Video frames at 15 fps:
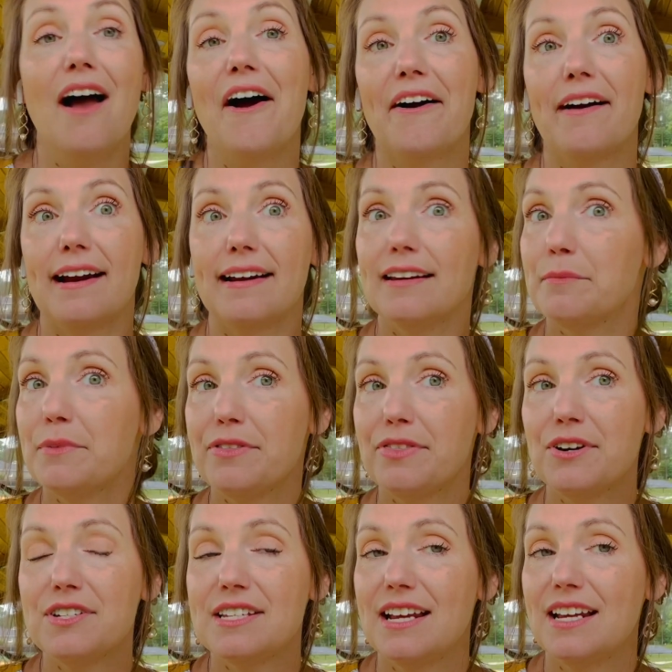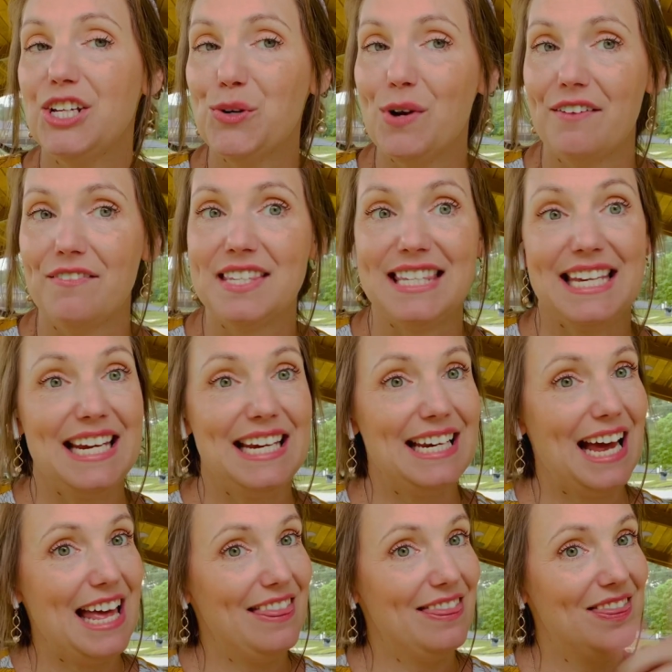All right, number 13 you have seen
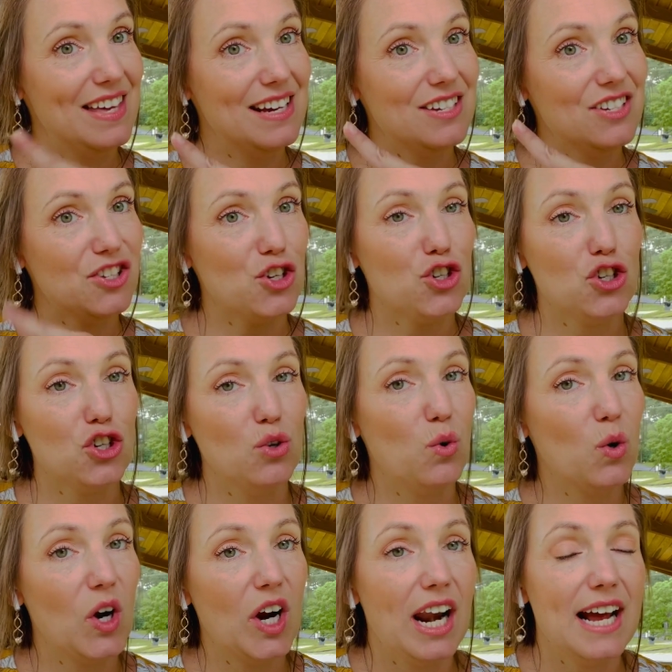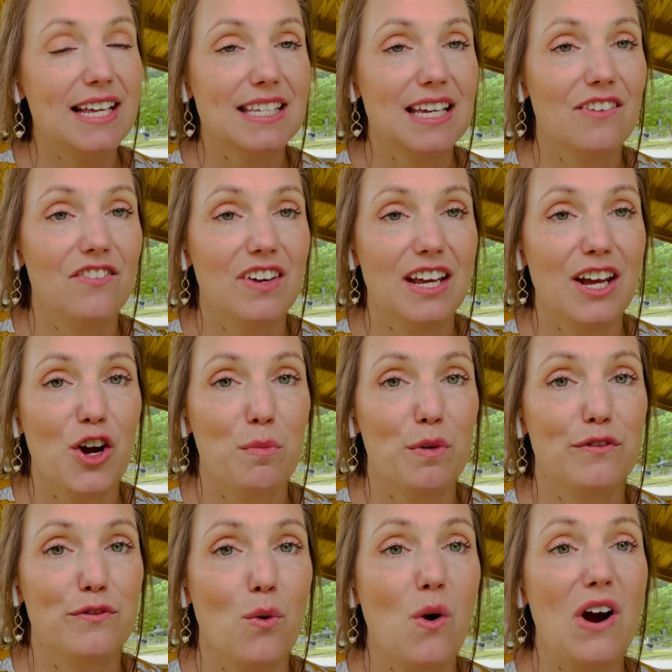in this shoe organizing video
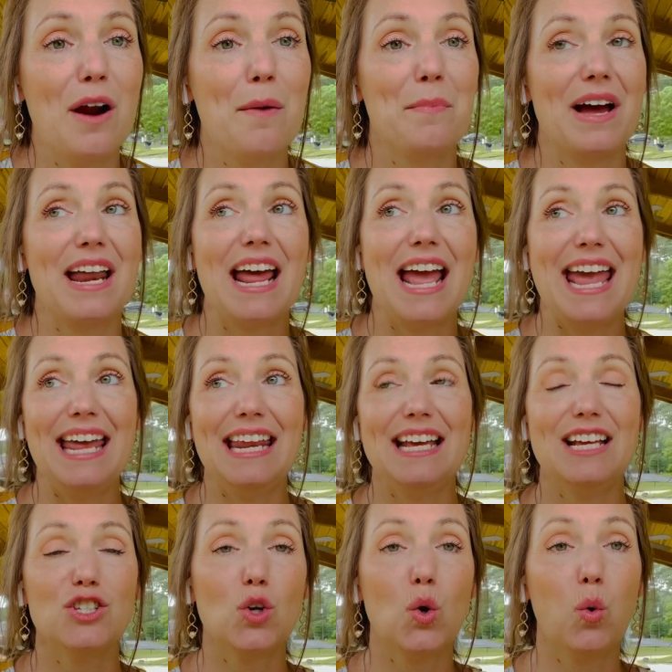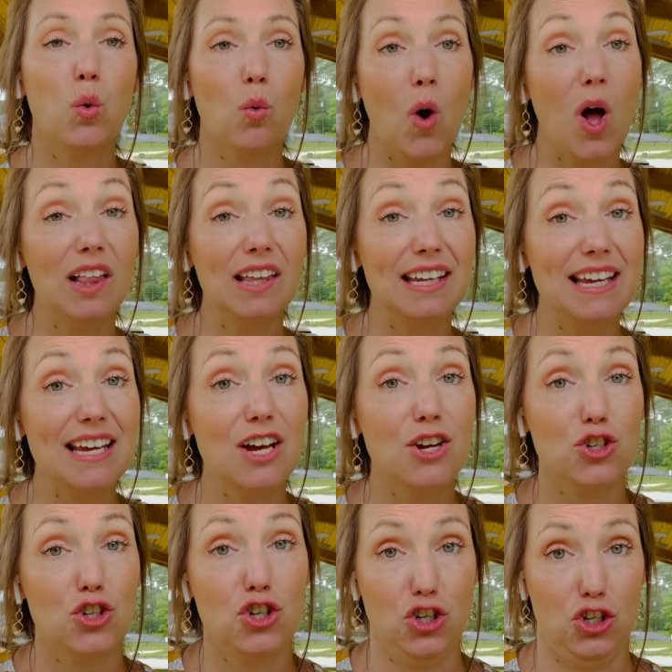before, but it is quality
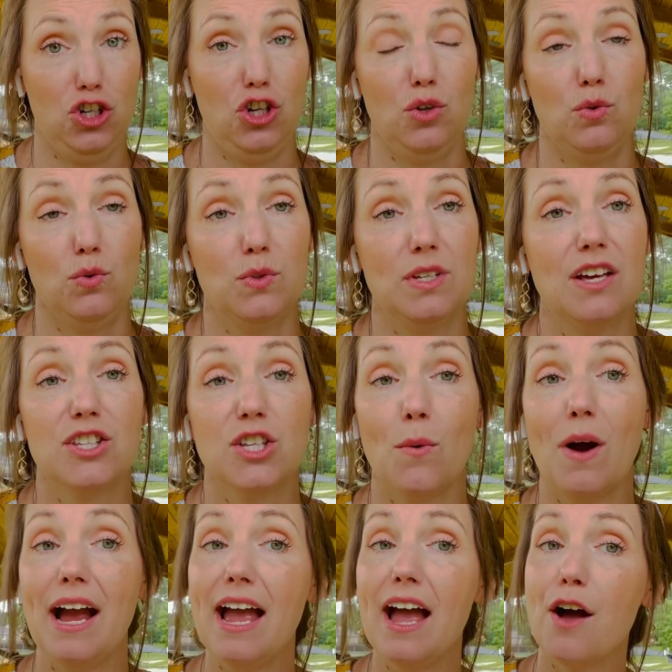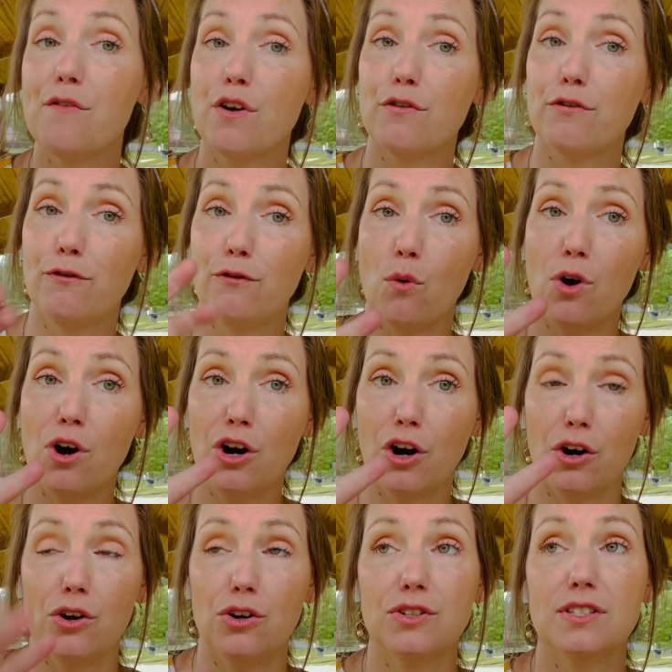shoes. So I have 4
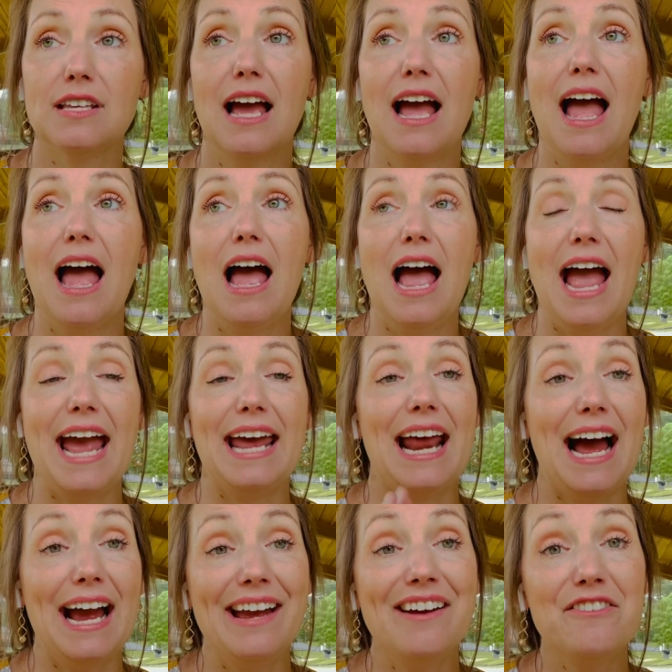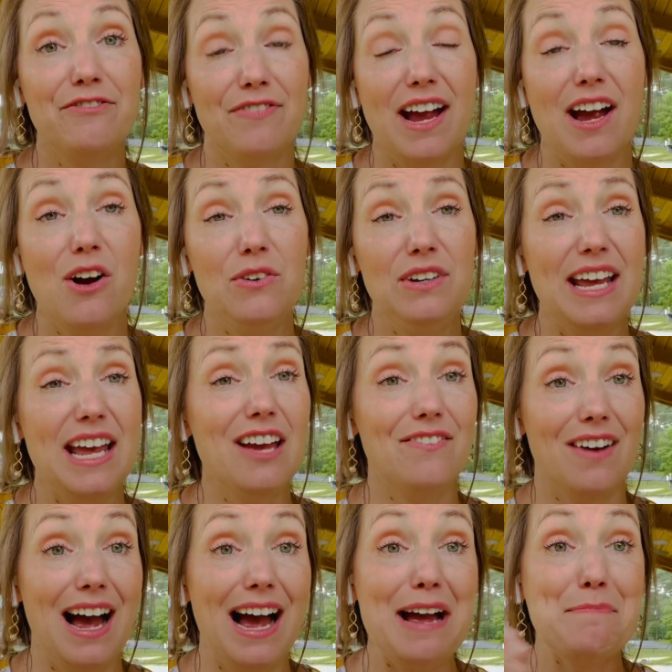girls, and I have found if
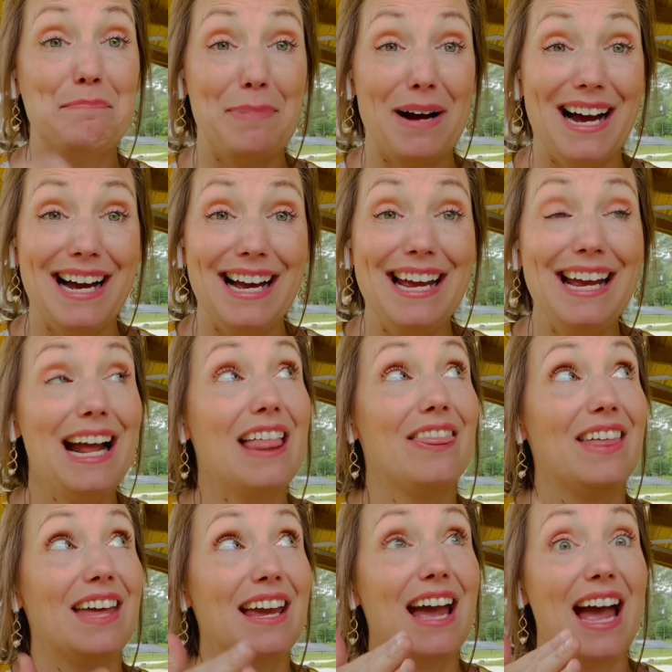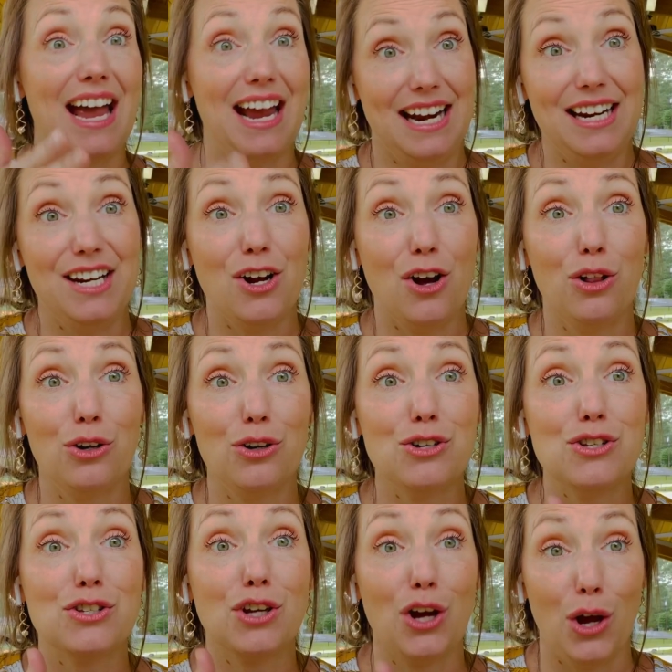I buy the $80
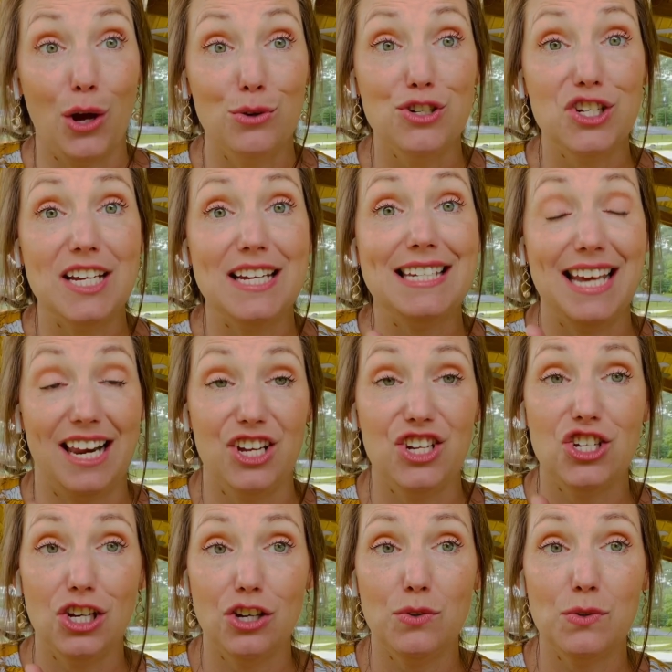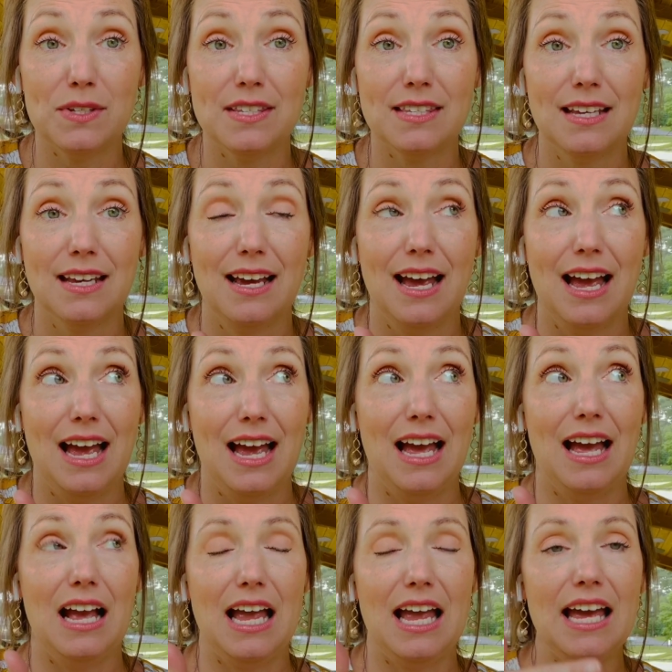Skahoshi tennis shoes,
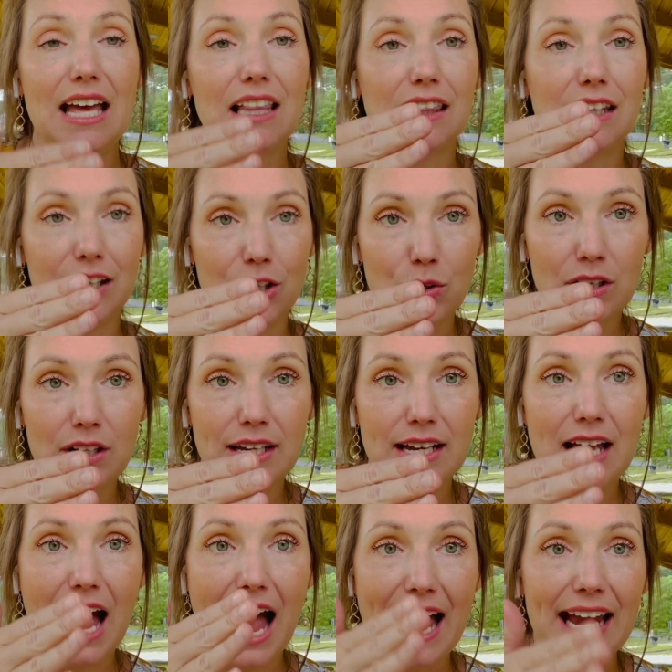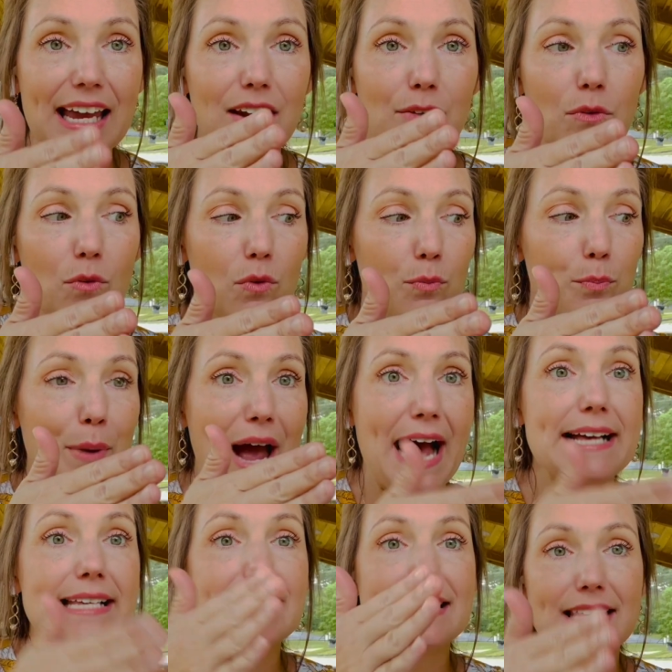it literally, I can
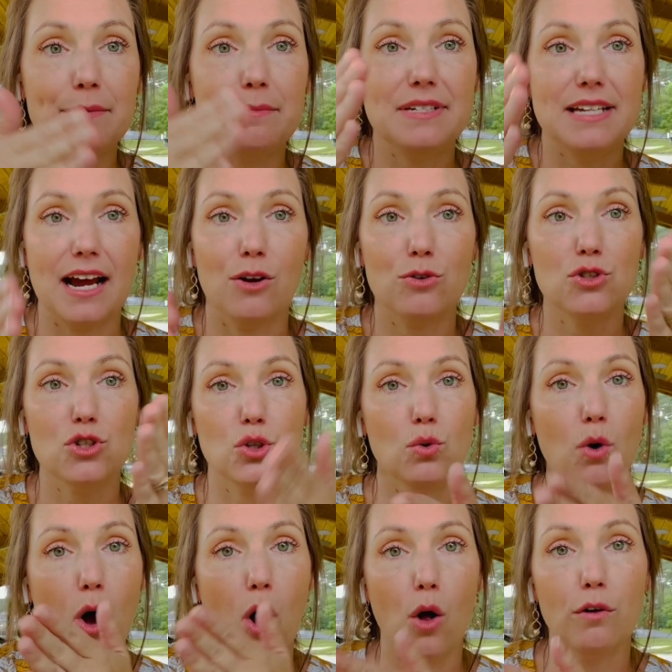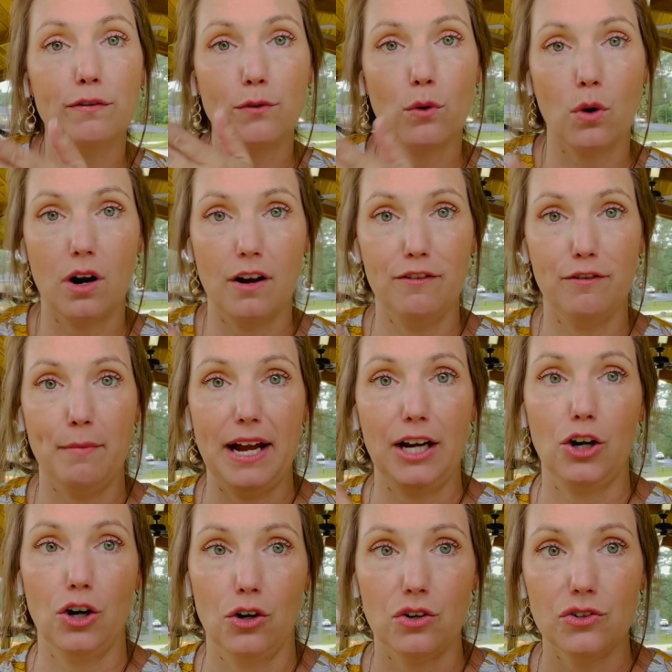pass them down to all 4 of my
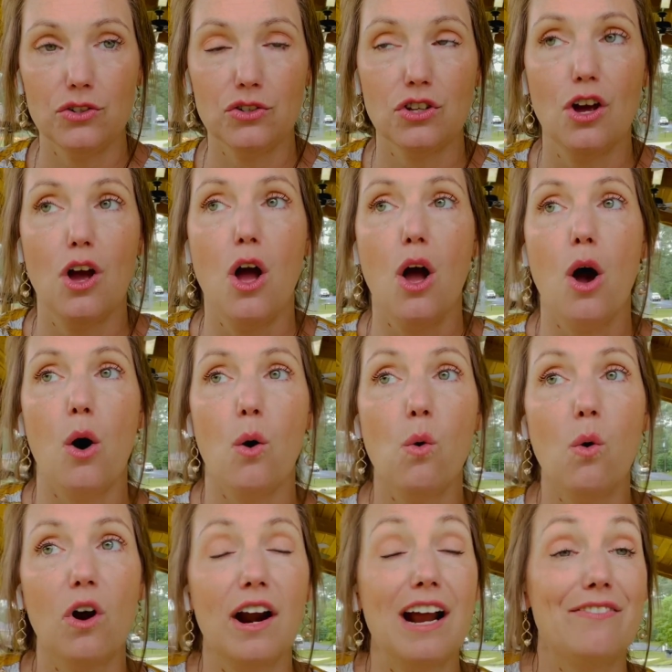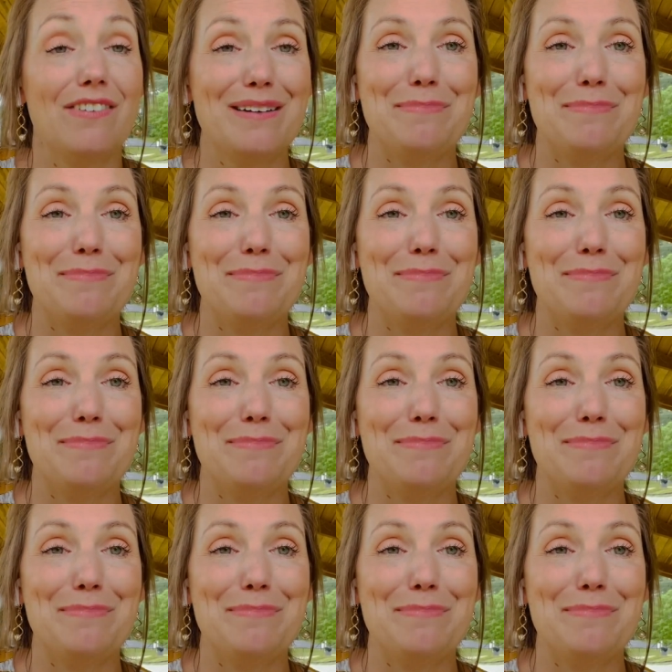girls. Or if I